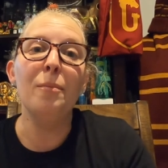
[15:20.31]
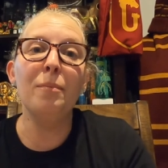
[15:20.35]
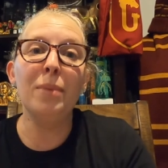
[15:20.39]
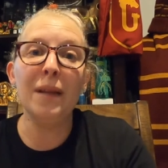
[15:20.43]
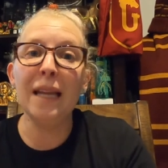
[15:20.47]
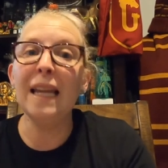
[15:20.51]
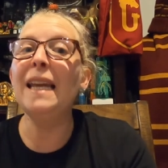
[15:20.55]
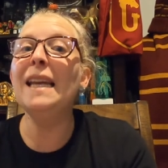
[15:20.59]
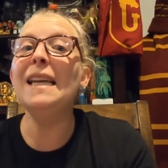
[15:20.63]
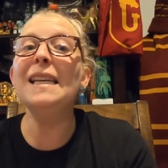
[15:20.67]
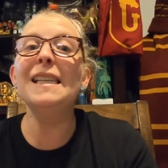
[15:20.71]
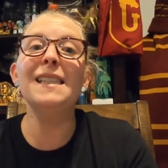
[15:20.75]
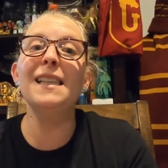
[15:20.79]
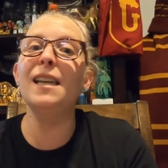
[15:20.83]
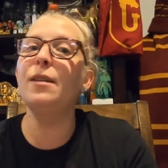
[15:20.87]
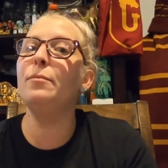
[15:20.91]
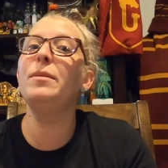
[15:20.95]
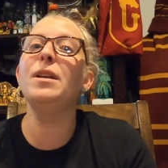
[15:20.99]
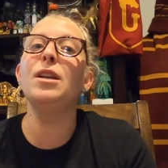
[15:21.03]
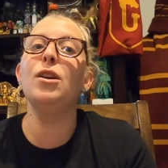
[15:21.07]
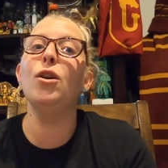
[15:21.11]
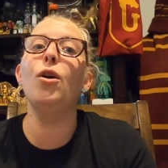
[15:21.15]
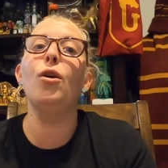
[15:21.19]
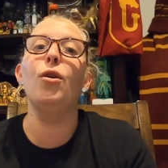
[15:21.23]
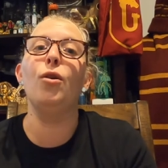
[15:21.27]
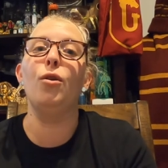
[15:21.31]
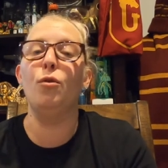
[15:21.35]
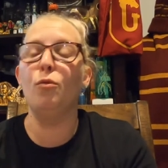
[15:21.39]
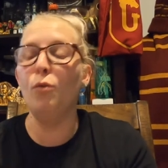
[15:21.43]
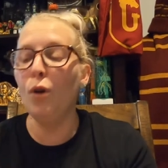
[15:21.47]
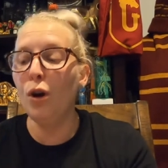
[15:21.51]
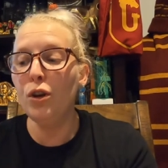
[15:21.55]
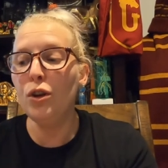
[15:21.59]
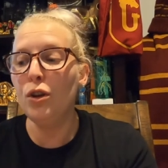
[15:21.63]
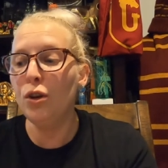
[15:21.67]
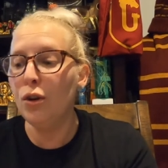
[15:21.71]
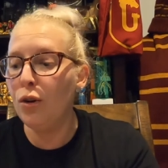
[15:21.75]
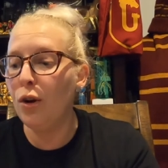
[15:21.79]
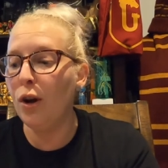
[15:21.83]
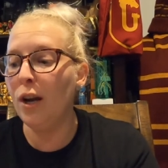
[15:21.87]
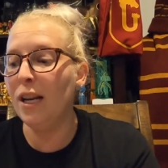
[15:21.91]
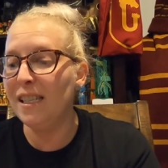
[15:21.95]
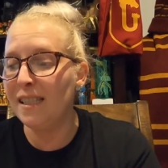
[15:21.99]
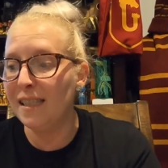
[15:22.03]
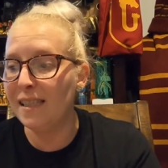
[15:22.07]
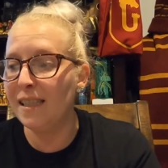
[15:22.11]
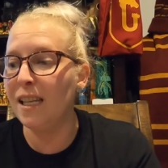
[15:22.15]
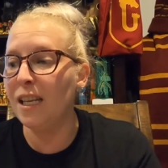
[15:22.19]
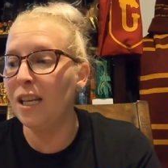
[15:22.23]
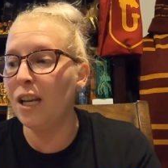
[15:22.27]
Please let me know what you
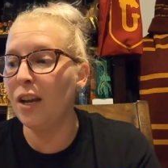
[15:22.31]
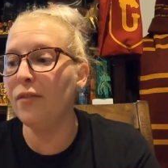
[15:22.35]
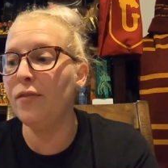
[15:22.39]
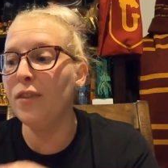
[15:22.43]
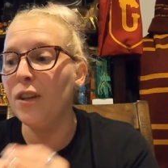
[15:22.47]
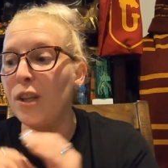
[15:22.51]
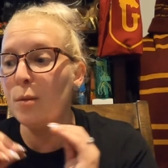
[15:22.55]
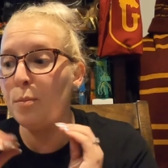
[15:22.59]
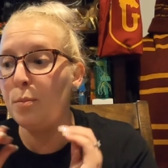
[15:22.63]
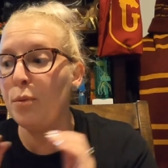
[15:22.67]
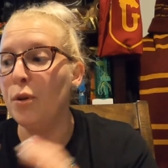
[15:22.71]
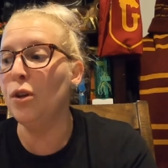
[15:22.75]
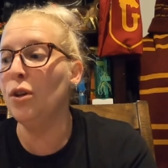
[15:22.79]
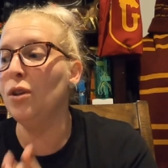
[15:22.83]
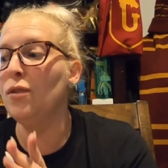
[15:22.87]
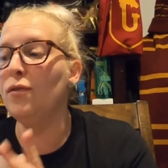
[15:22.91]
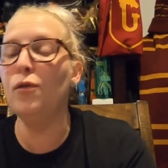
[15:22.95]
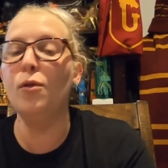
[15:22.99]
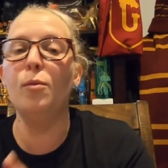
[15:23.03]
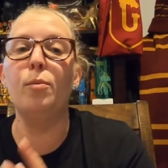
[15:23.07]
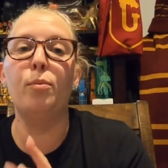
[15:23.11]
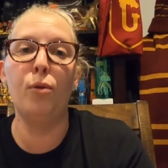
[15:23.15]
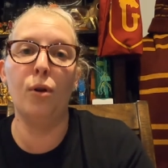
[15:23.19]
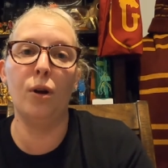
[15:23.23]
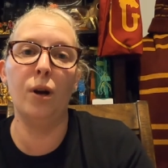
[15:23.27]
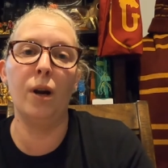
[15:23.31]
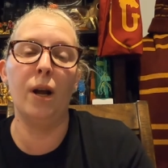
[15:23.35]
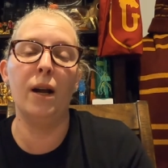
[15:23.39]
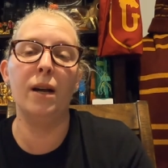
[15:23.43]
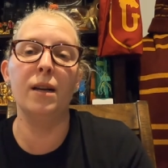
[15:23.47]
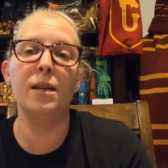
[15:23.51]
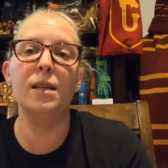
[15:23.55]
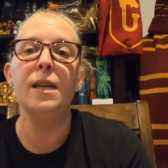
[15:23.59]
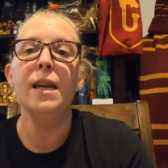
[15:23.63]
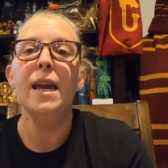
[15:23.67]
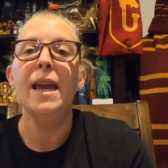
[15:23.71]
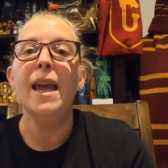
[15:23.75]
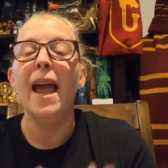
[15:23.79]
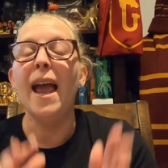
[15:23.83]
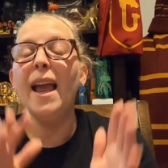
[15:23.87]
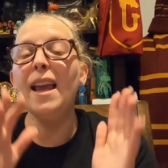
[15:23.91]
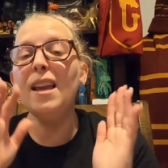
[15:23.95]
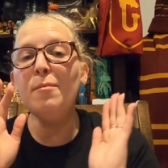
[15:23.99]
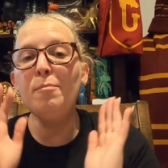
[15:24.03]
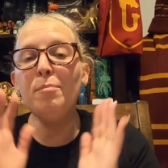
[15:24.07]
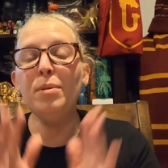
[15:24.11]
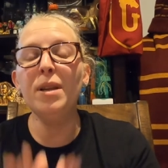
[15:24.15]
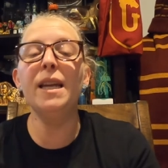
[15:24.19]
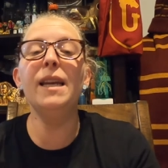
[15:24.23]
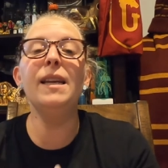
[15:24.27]
guys think of this beautiful product
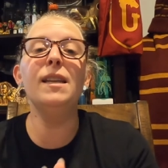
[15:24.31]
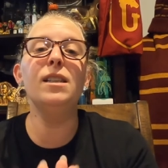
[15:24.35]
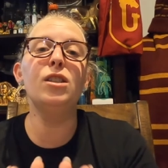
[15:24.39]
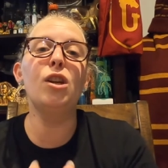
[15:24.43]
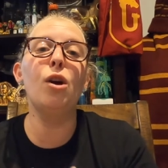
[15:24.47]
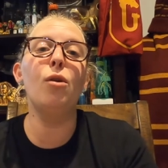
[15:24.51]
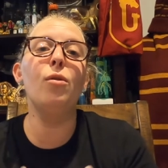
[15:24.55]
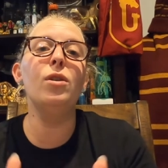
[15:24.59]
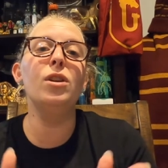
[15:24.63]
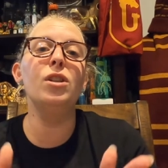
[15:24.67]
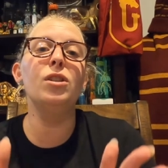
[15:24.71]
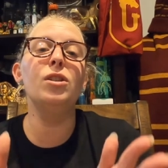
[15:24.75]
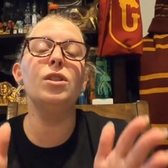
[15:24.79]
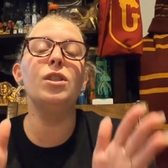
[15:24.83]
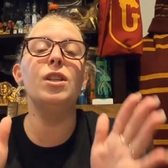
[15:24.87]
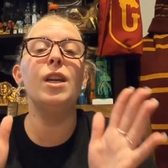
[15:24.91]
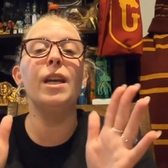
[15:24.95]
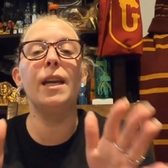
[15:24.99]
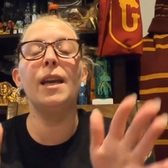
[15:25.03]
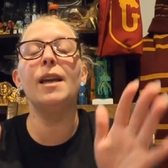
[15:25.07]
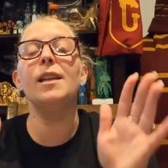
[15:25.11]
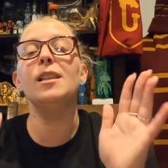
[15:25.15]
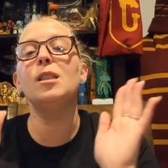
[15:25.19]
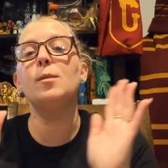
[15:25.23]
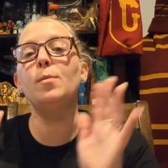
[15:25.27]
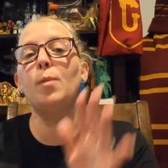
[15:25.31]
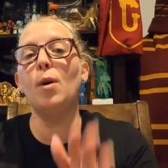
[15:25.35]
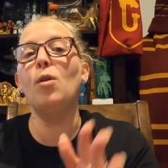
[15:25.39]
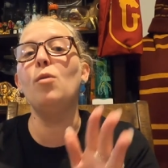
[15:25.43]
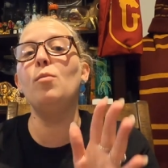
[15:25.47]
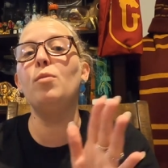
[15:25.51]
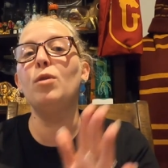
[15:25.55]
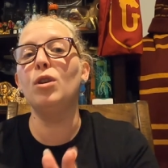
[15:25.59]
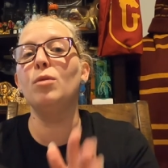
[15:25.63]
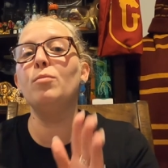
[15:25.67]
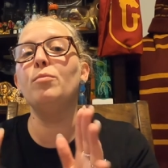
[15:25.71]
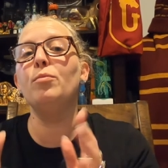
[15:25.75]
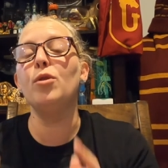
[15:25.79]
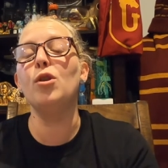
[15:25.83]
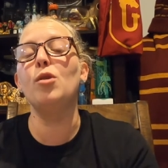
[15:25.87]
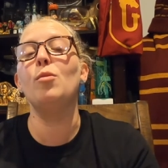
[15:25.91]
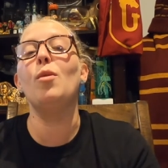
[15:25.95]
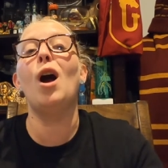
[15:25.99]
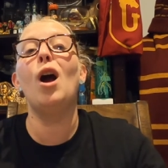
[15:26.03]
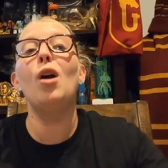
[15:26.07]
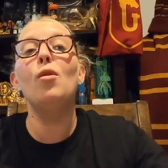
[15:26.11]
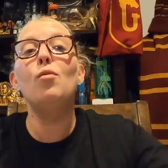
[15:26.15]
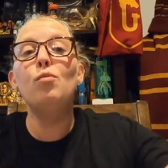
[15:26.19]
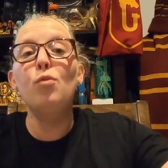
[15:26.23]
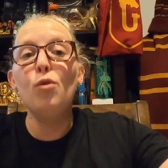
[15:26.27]
and please go and check out Spellbook and Broom.
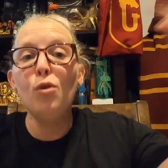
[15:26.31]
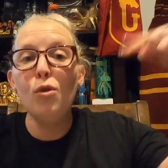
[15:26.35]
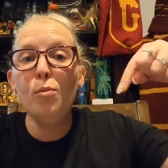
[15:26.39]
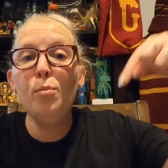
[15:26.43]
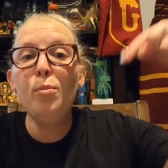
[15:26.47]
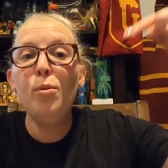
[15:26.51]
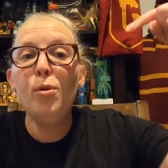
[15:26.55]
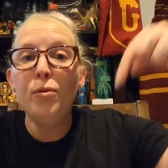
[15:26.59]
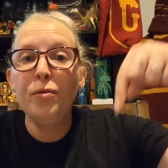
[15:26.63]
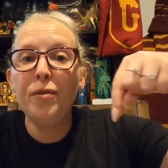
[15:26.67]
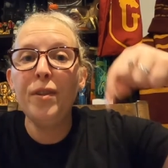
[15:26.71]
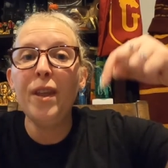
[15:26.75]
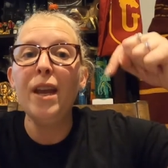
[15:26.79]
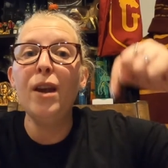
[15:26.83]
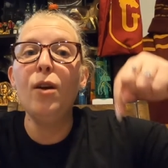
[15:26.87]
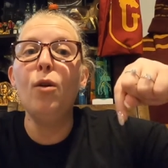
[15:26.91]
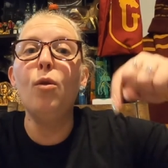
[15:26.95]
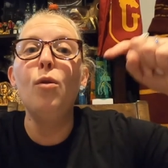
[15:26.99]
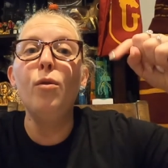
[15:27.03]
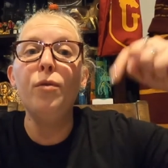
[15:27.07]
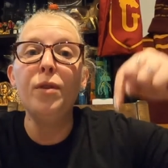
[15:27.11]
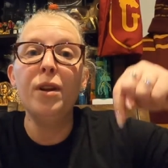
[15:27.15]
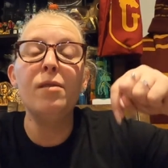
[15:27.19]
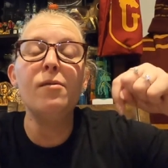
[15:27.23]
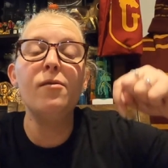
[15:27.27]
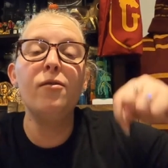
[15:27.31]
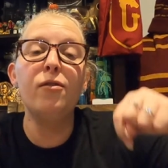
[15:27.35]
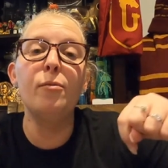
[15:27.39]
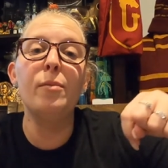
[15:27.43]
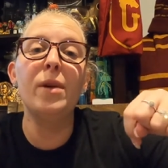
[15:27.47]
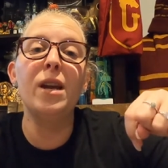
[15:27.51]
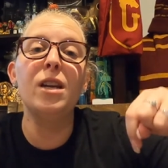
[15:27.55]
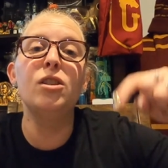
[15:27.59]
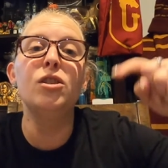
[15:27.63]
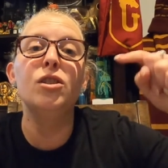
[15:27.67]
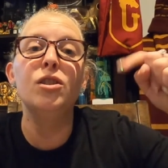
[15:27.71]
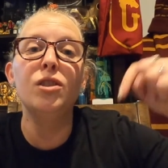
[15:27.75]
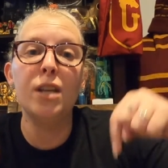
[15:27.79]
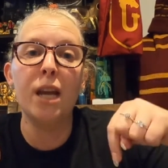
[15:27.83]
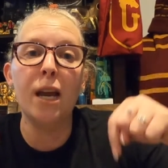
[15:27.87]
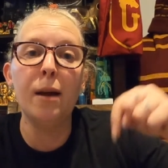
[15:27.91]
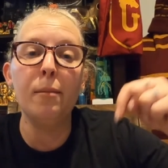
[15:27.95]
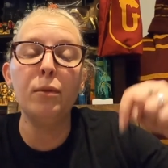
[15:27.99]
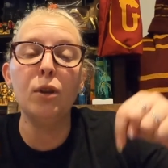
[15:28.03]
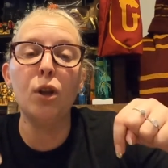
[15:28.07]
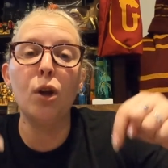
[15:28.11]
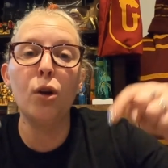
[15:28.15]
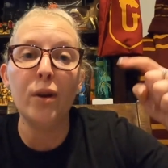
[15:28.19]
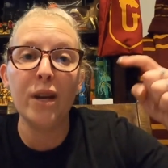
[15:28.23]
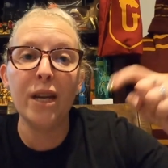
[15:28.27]
I will put their, all their information
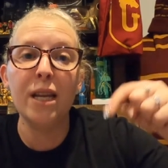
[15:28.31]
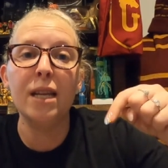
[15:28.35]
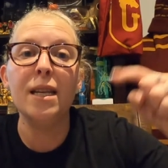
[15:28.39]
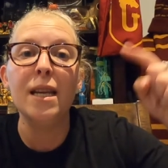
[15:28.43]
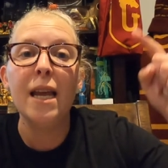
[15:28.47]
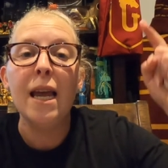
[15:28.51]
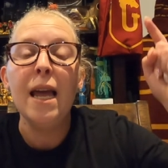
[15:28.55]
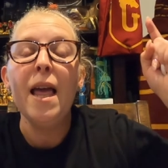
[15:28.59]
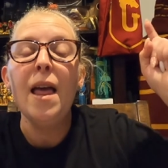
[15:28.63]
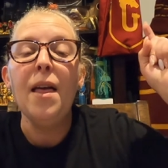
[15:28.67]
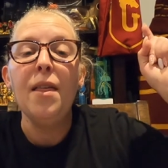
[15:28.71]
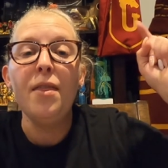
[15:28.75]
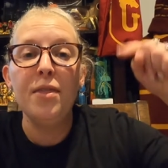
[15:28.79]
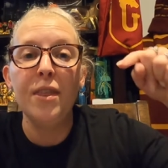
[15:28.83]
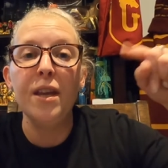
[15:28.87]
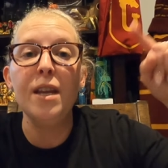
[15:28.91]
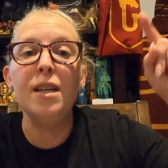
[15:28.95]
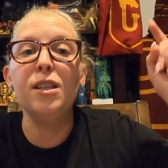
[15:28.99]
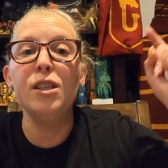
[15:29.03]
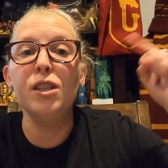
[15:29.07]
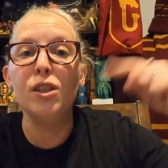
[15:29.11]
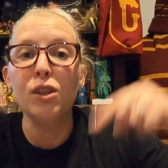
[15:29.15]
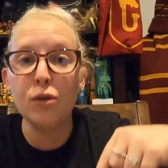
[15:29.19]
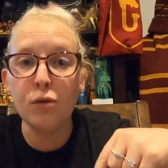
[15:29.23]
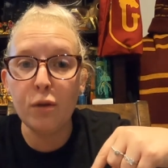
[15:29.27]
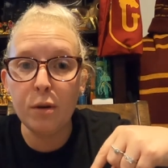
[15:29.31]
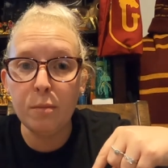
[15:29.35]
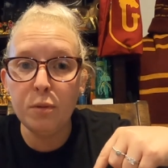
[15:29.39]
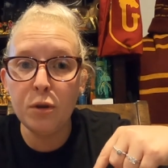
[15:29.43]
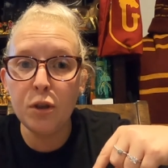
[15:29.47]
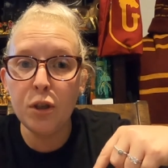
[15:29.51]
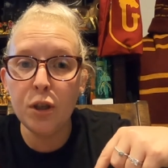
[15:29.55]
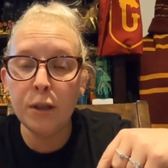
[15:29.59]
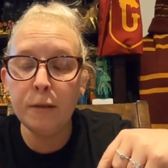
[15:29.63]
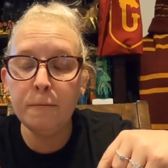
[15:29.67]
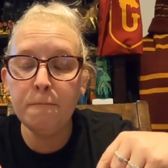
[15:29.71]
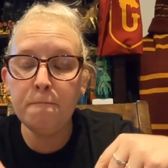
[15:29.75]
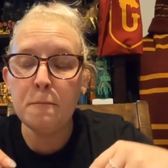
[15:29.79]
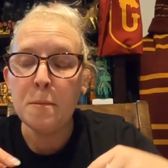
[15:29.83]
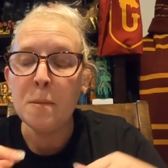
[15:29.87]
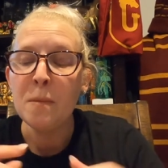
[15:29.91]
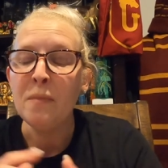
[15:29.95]
down below in the description